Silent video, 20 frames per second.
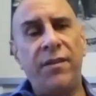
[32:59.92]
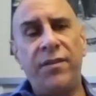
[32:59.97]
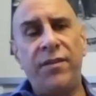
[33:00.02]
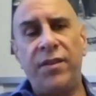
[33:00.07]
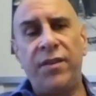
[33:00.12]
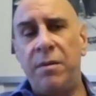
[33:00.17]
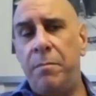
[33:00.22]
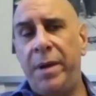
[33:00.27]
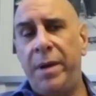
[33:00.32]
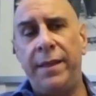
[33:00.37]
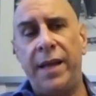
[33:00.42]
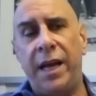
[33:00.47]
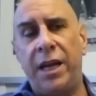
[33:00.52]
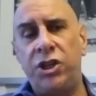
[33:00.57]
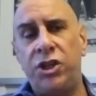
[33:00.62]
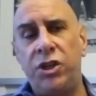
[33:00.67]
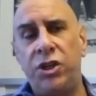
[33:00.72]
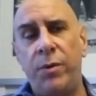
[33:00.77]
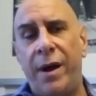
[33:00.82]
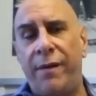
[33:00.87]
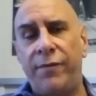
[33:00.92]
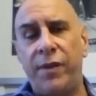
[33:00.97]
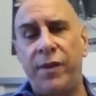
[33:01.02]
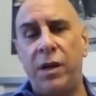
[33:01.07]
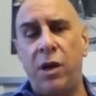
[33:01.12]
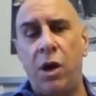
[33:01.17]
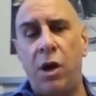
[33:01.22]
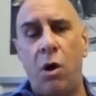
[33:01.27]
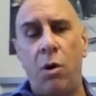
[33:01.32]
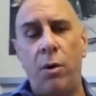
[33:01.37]
mean that you have
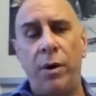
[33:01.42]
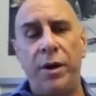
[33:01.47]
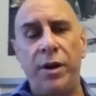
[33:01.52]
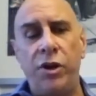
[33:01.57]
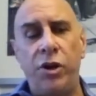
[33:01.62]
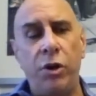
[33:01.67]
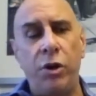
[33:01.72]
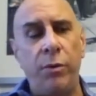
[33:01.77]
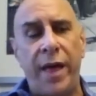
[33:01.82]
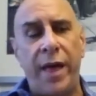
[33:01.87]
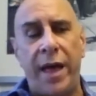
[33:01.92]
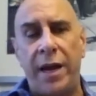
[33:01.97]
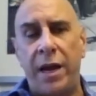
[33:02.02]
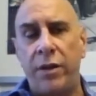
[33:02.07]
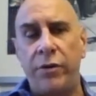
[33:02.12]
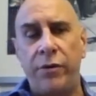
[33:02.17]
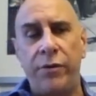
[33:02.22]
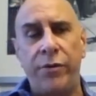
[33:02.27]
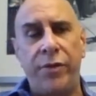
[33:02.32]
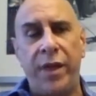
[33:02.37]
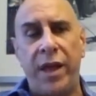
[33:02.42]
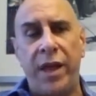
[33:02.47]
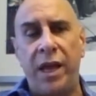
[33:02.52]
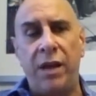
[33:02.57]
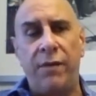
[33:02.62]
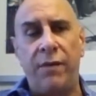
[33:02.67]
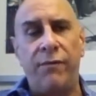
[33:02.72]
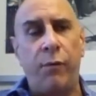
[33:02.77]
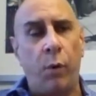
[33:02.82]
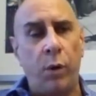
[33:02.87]
to go and do that other
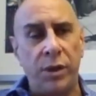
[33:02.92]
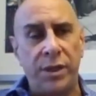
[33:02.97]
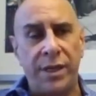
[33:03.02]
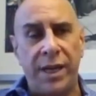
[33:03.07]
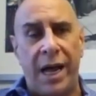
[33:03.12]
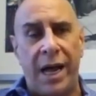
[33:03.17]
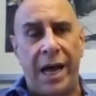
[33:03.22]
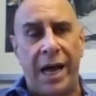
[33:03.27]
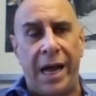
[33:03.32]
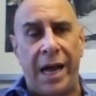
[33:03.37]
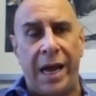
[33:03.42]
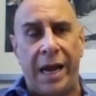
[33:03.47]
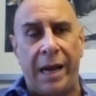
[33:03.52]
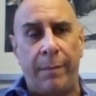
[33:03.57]
thing full time,